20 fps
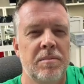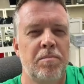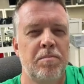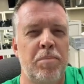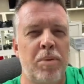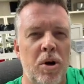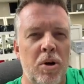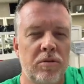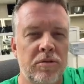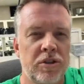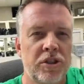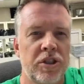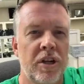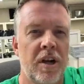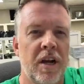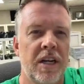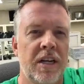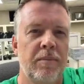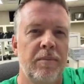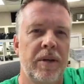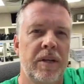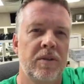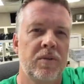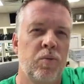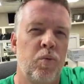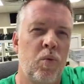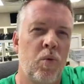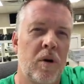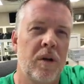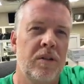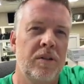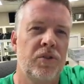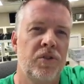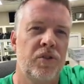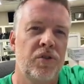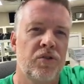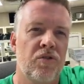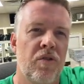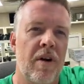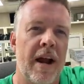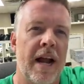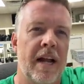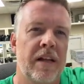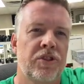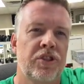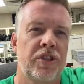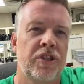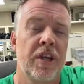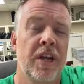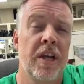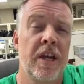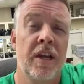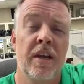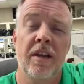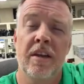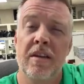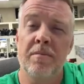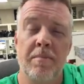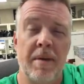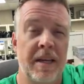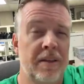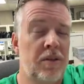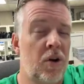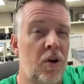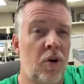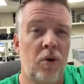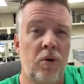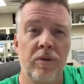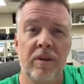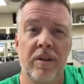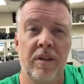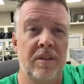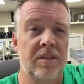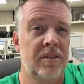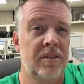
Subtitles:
bone china, because one scratch can make the whole thing